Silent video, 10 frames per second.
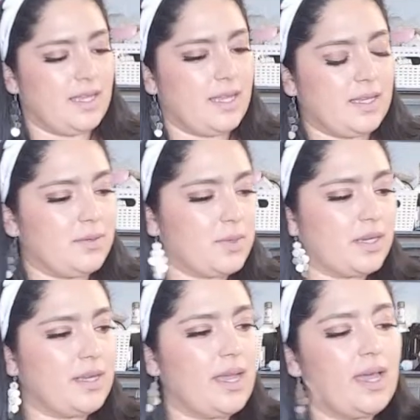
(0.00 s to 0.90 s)
then we're
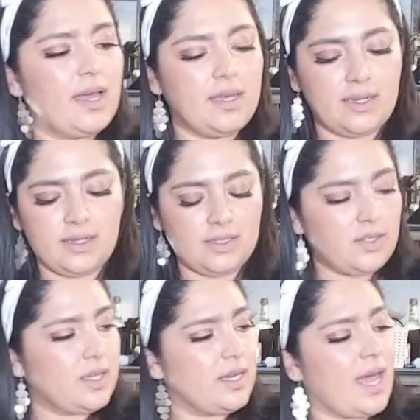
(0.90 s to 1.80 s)
gonna add,
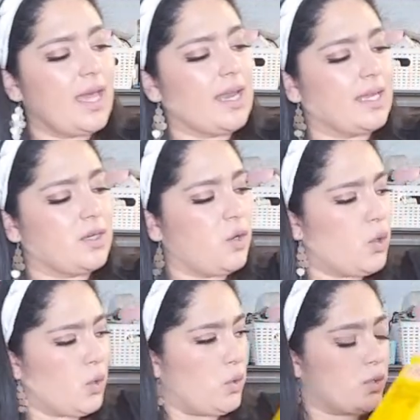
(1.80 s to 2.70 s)
you can add like a
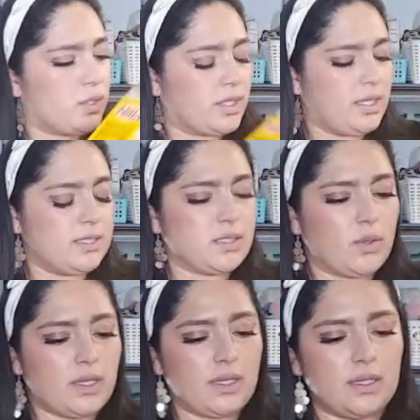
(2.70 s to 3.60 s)
whole cookie so
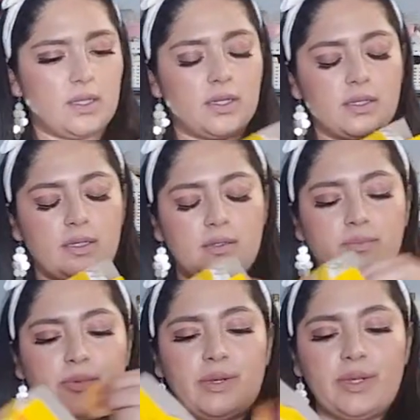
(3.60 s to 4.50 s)
it can look, you know,
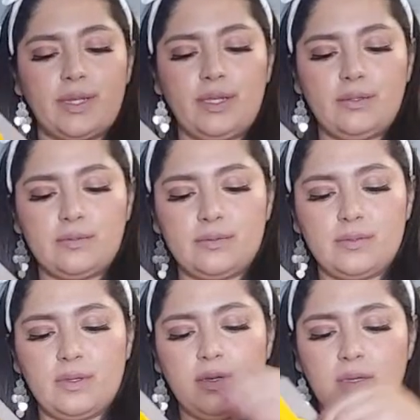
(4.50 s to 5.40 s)
pretty.
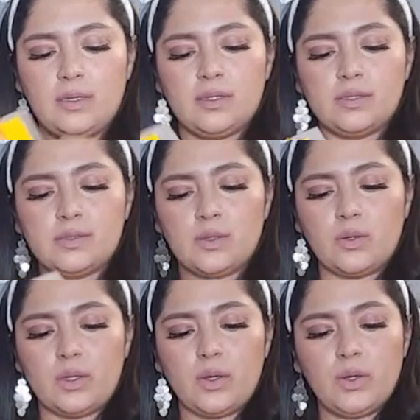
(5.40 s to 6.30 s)
So
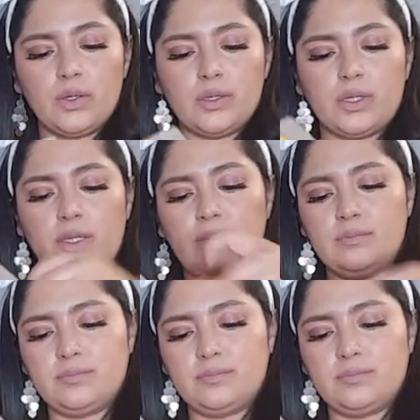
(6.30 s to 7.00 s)
a whole cookie.